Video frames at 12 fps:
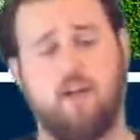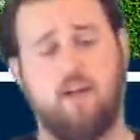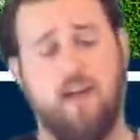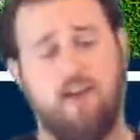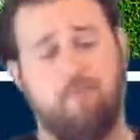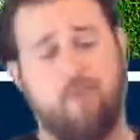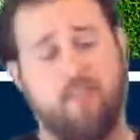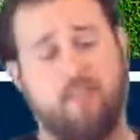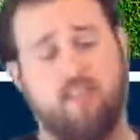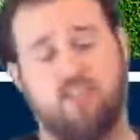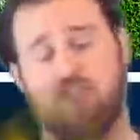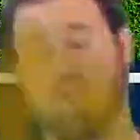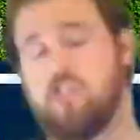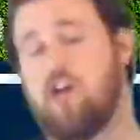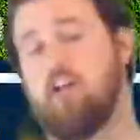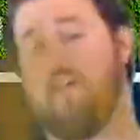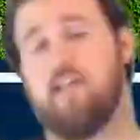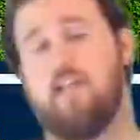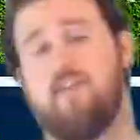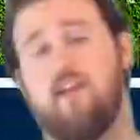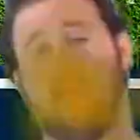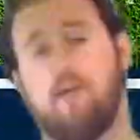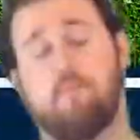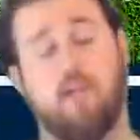have been solid, giving
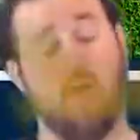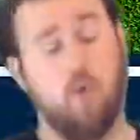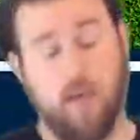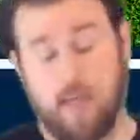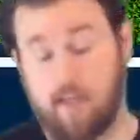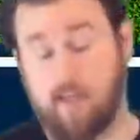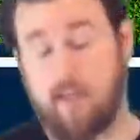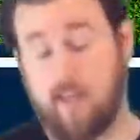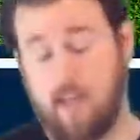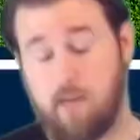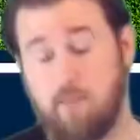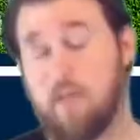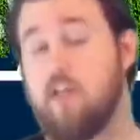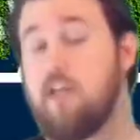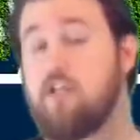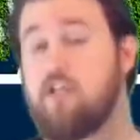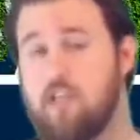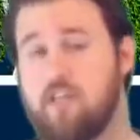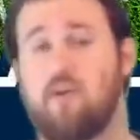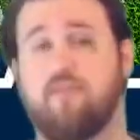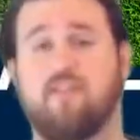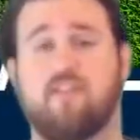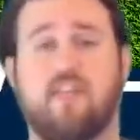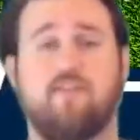up, going into the game, just
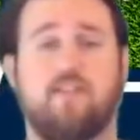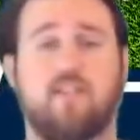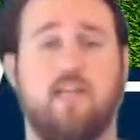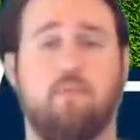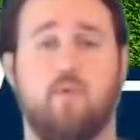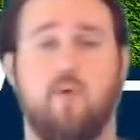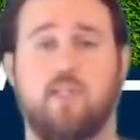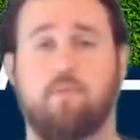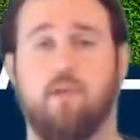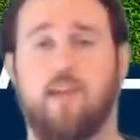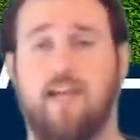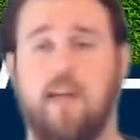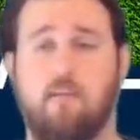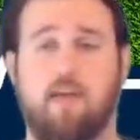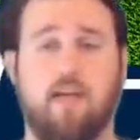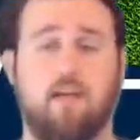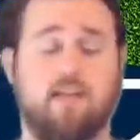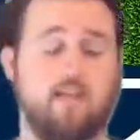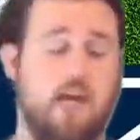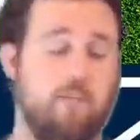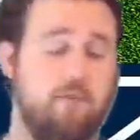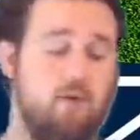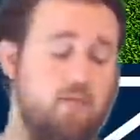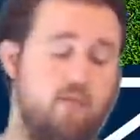over 17 points per game, being the
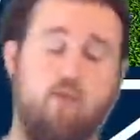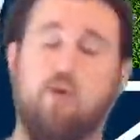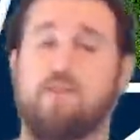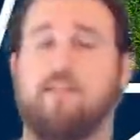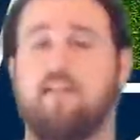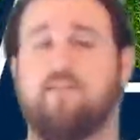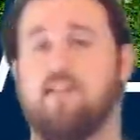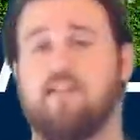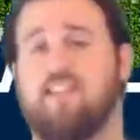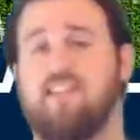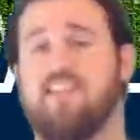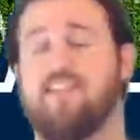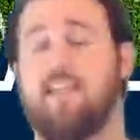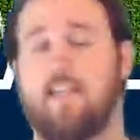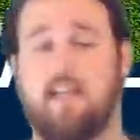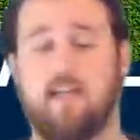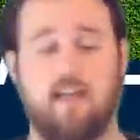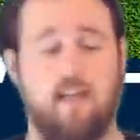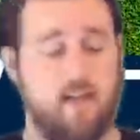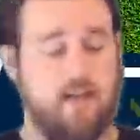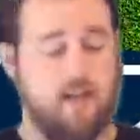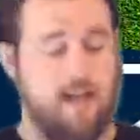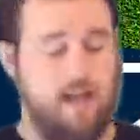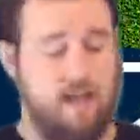top overall defense in the league.
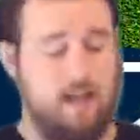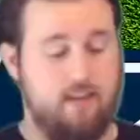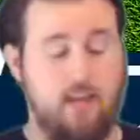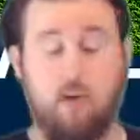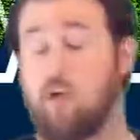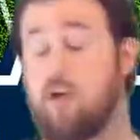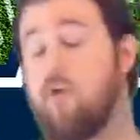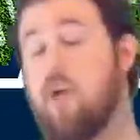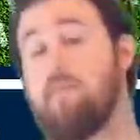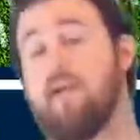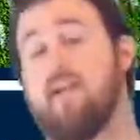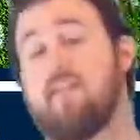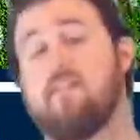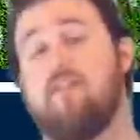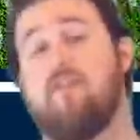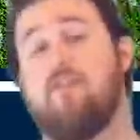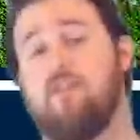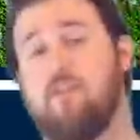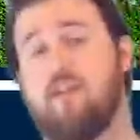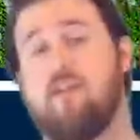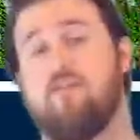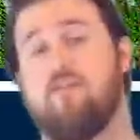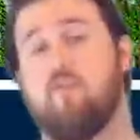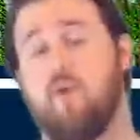And they were going up against the
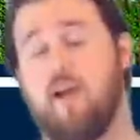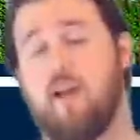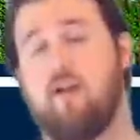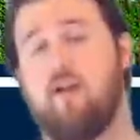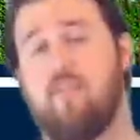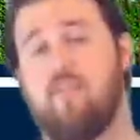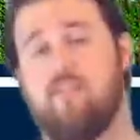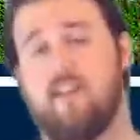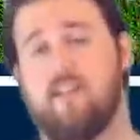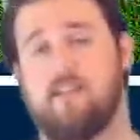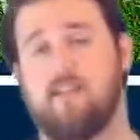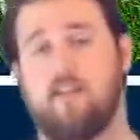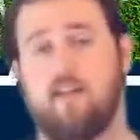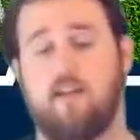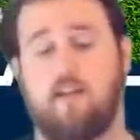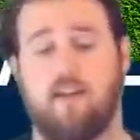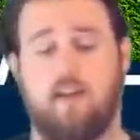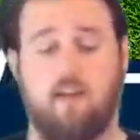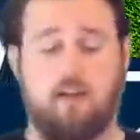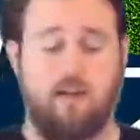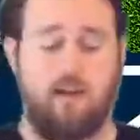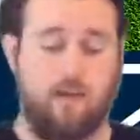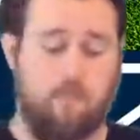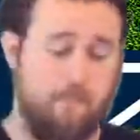30th rated offense,
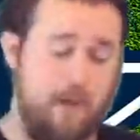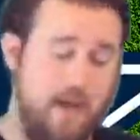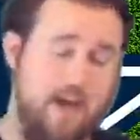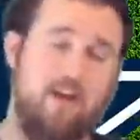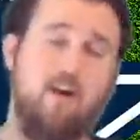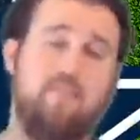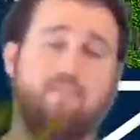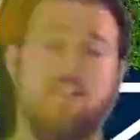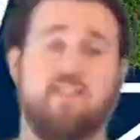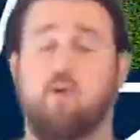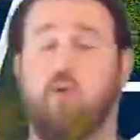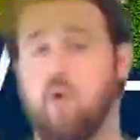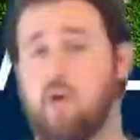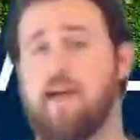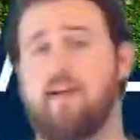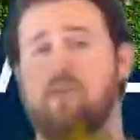a bad offense, a quarterback